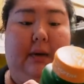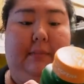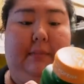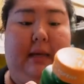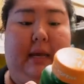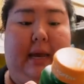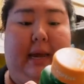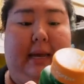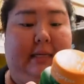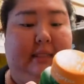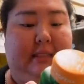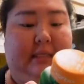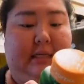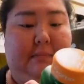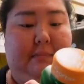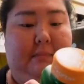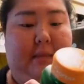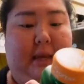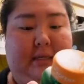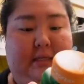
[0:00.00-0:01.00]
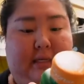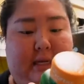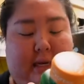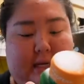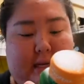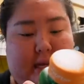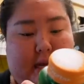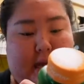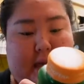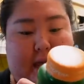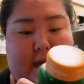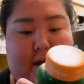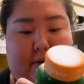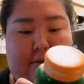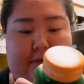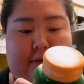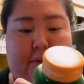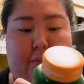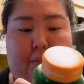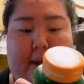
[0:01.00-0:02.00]
It aids in maintaining a
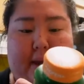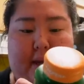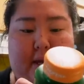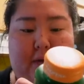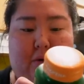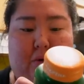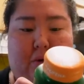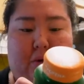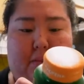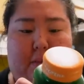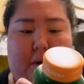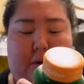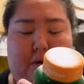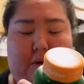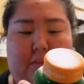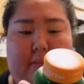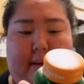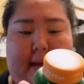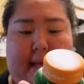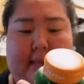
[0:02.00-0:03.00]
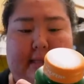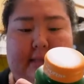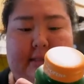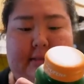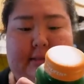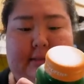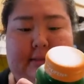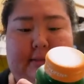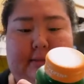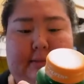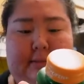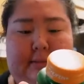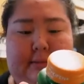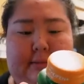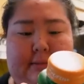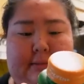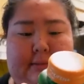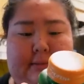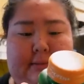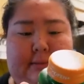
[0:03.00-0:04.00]
healthy weight, hormonal balance.
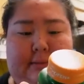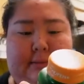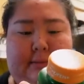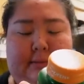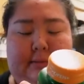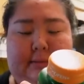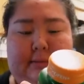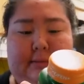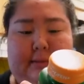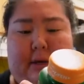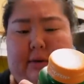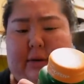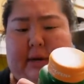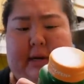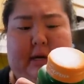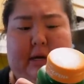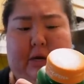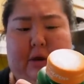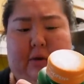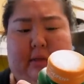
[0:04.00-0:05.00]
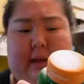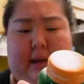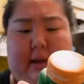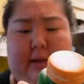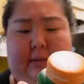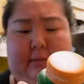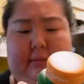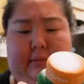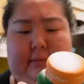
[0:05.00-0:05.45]
Oh, I didn't know that.